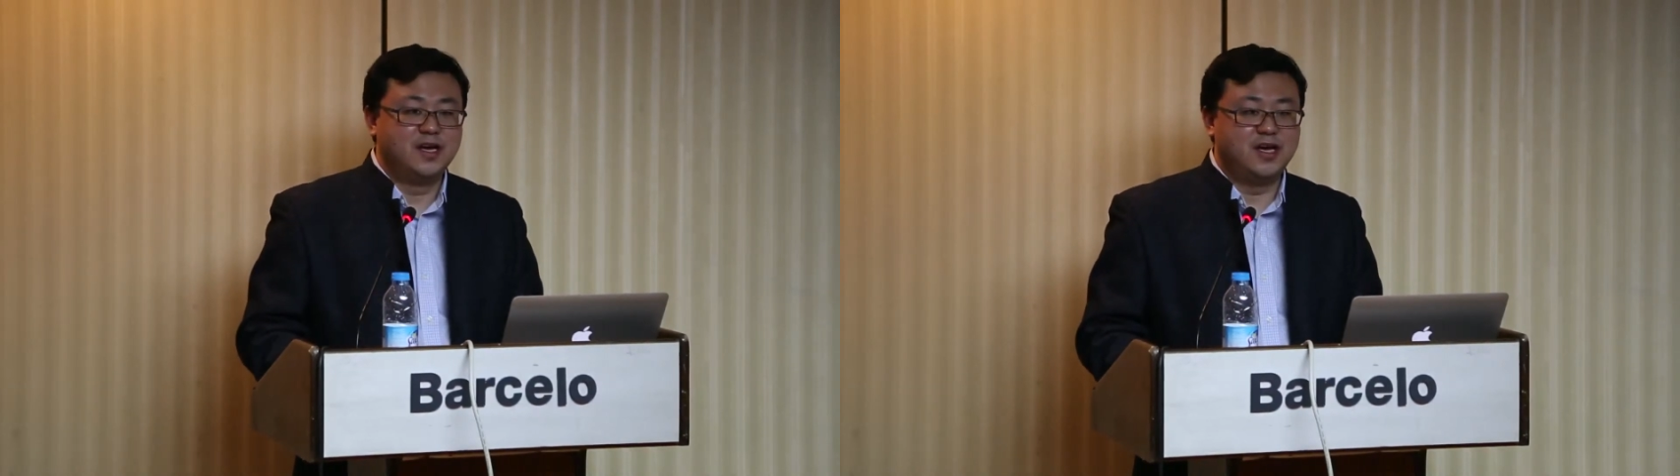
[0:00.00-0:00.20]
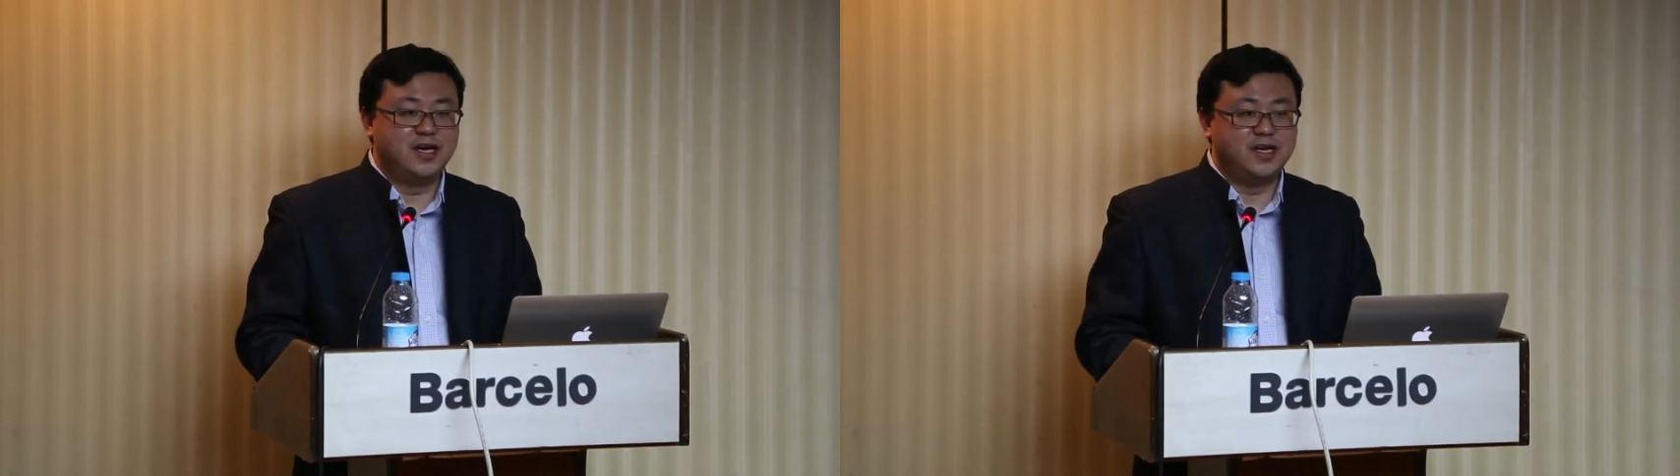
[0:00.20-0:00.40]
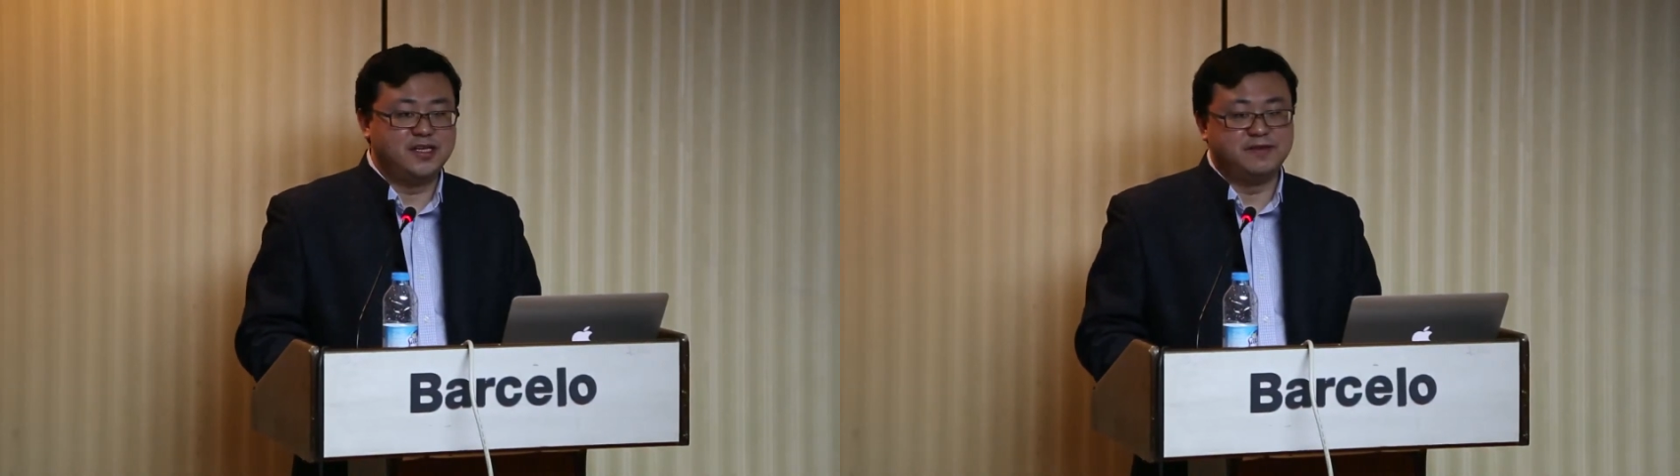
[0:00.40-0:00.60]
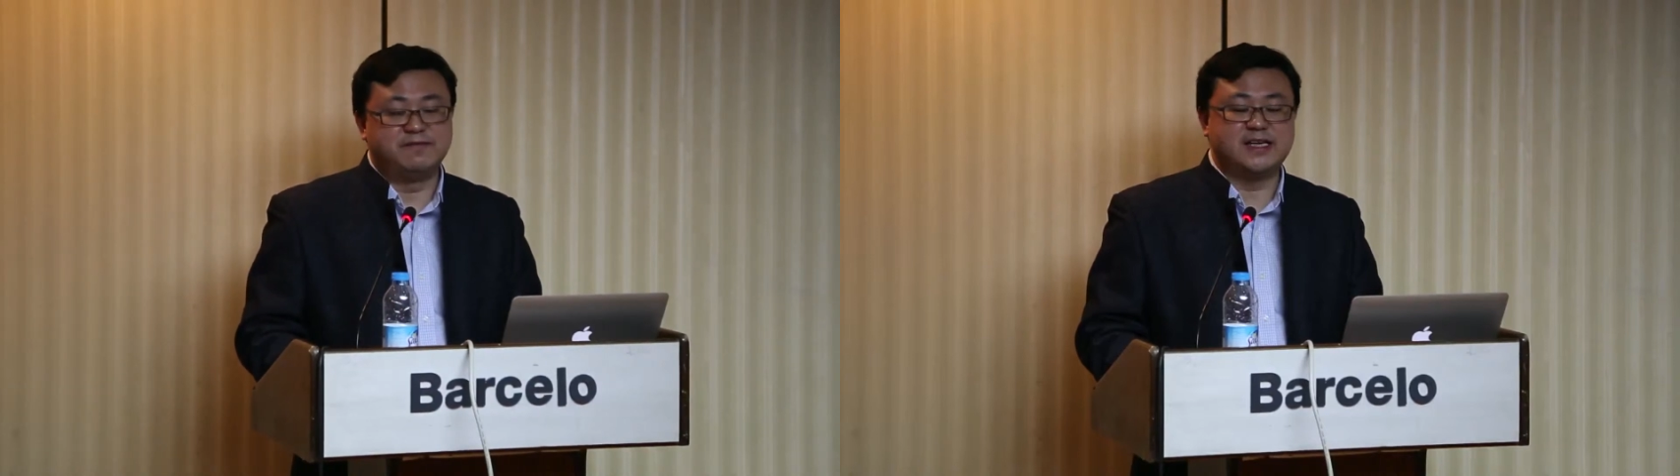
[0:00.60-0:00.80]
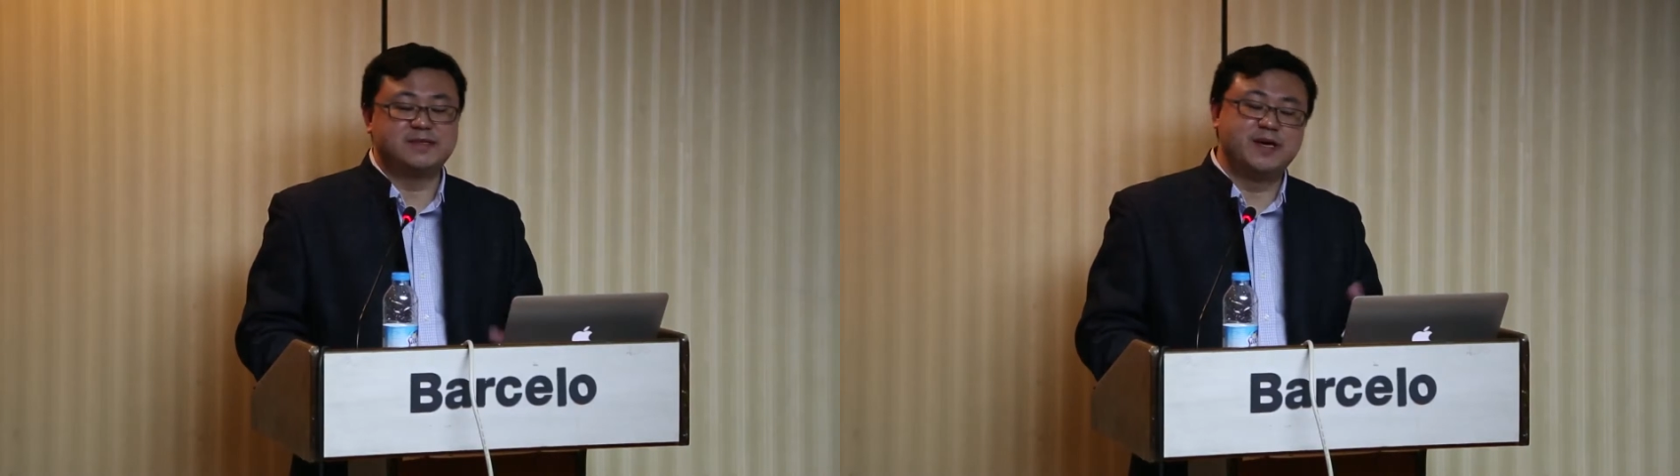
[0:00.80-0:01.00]

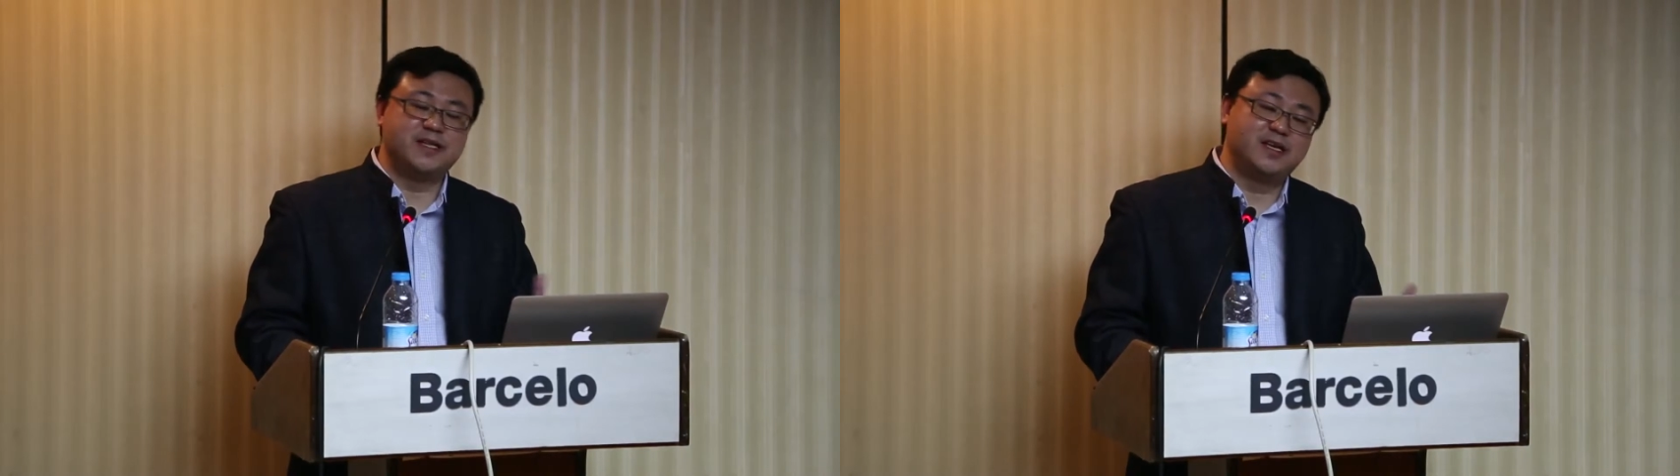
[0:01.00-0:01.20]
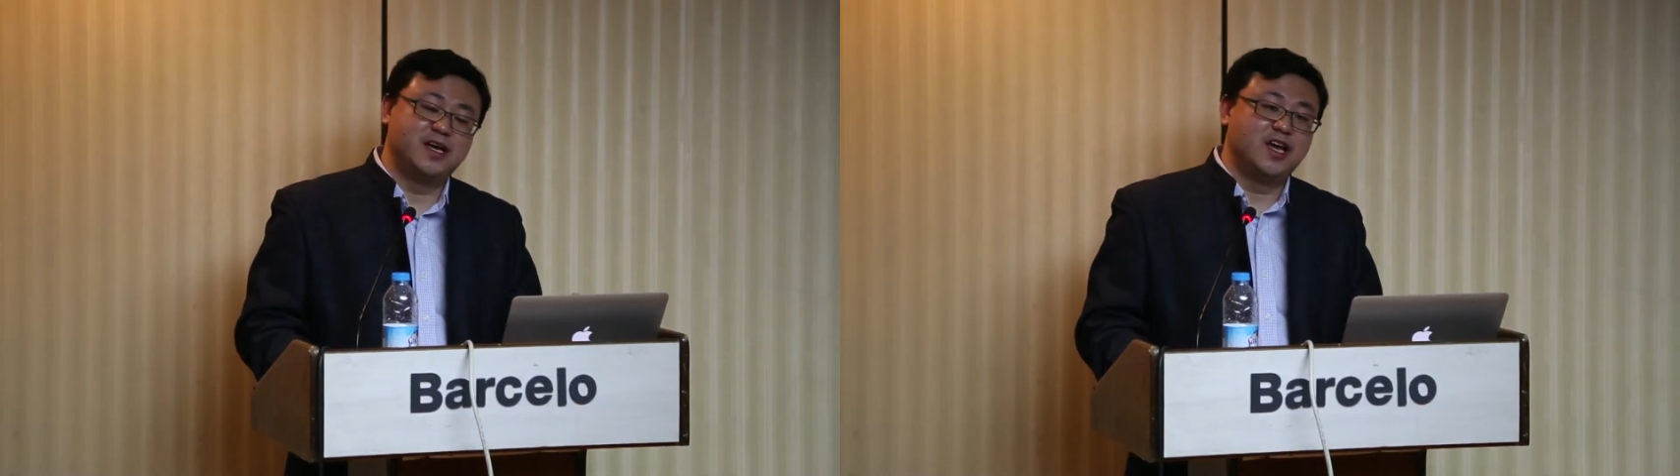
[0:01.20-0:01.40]
investment.